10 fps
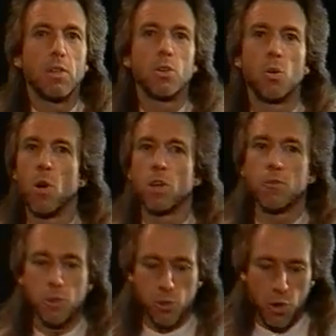There's a
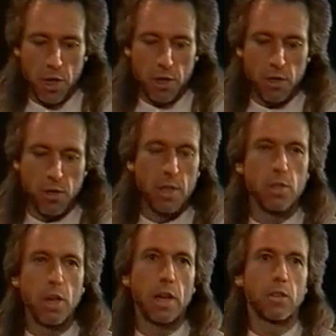wonderful story in the Essene
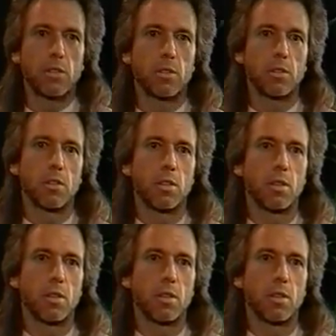texts.